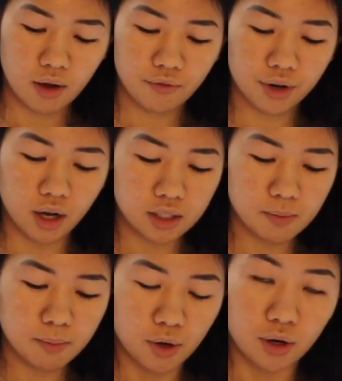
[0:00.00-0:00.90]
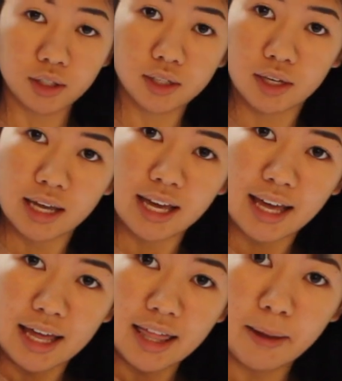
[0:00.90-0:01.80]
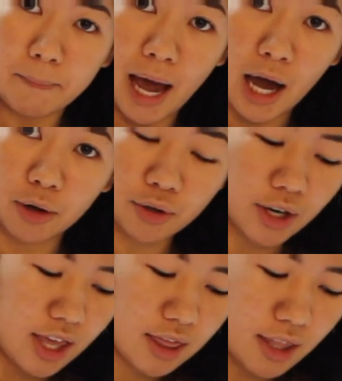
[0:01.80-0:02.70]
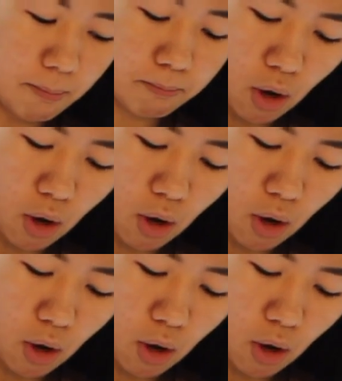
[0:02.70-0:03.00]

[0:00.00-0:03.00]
I forgot to put the powder in the